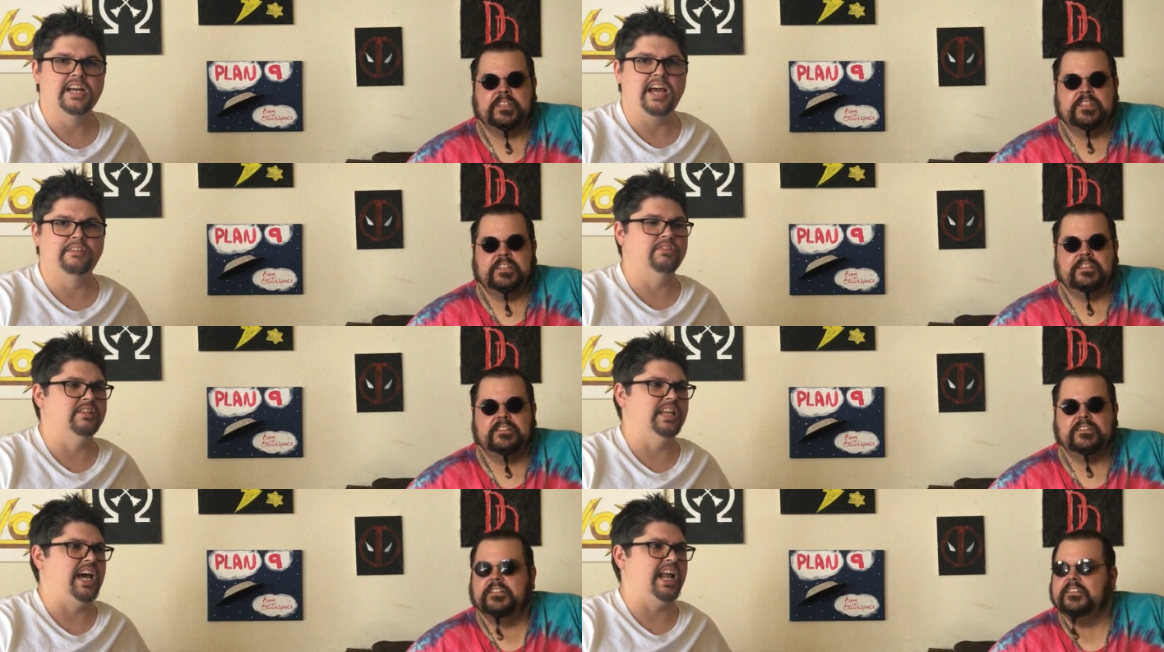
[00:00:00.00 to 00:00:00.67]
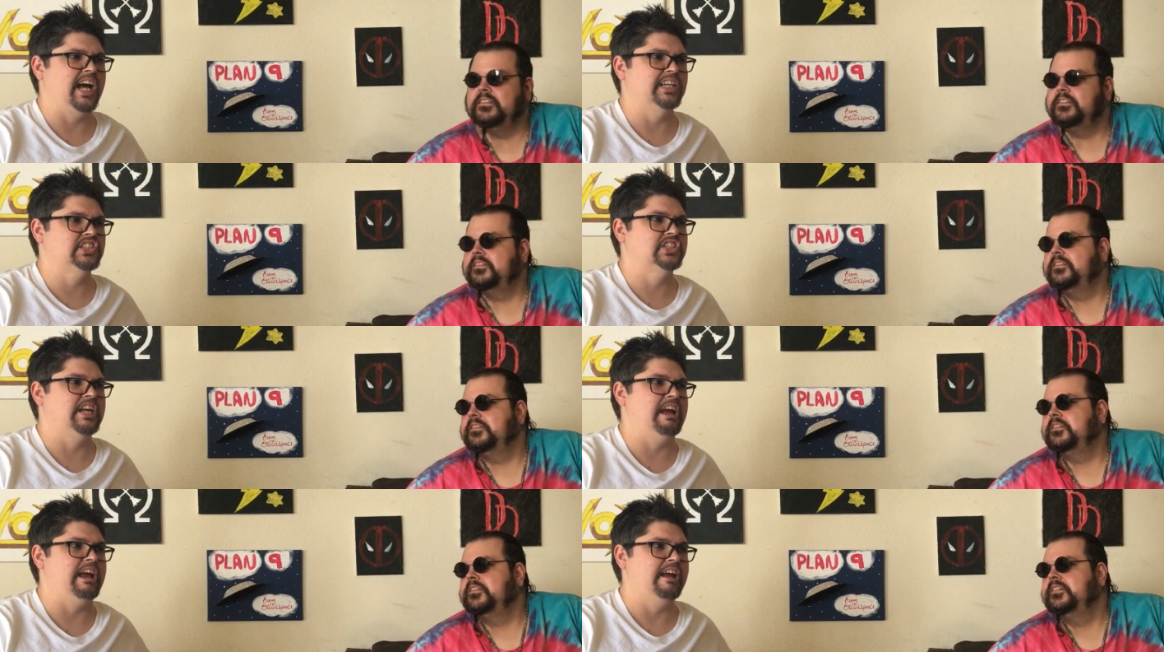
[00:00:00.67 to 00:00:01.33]
Speaker 1: And for that I
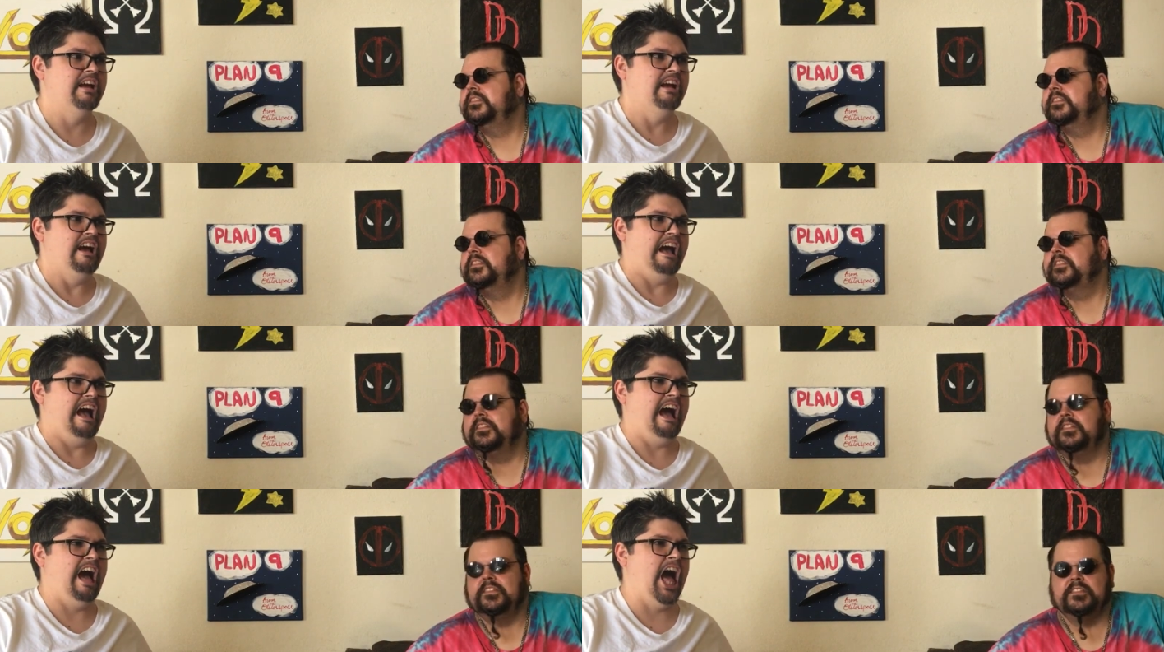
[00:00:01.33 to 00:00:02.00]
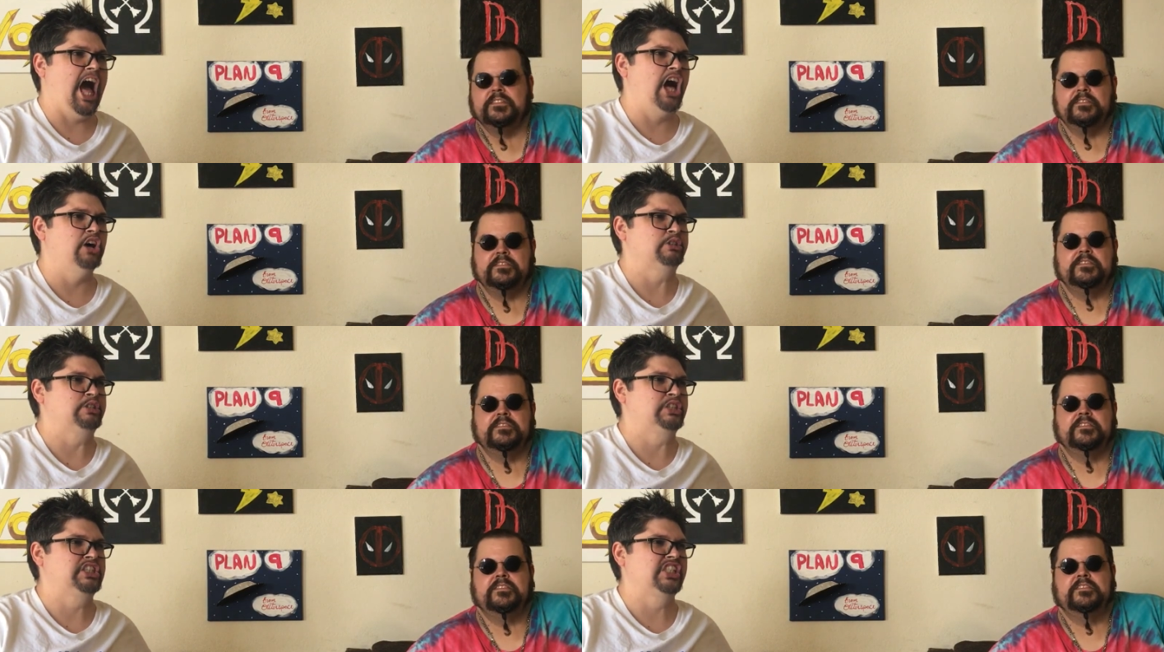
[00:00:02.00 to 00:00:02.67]
say,
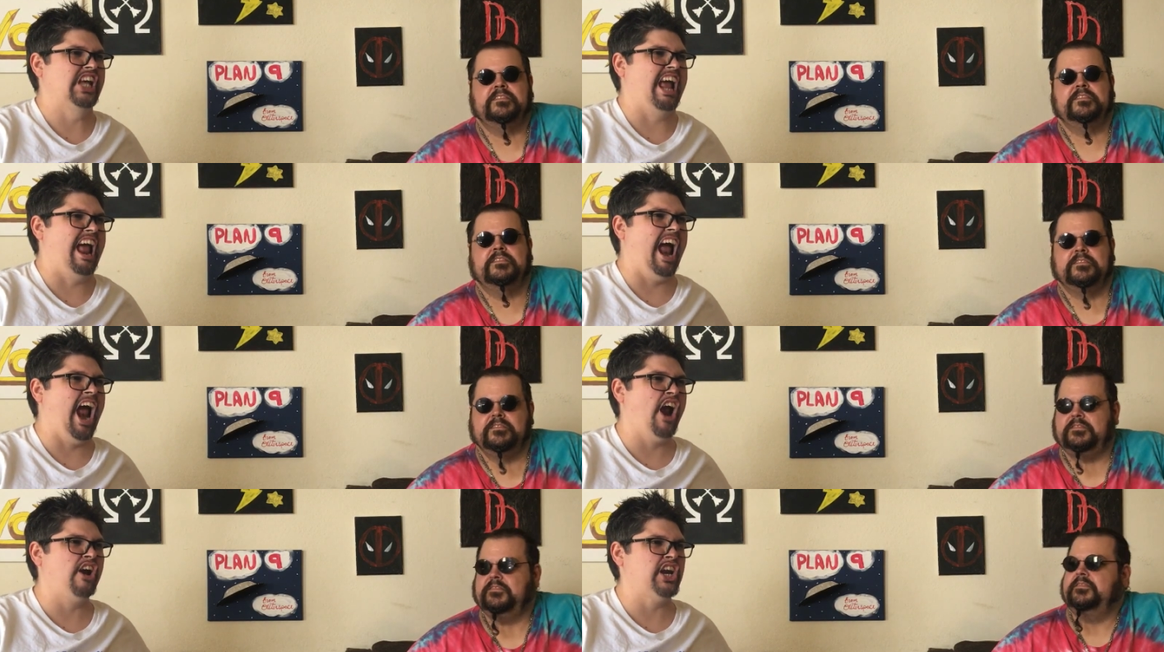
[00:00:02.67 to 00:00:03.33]
How dare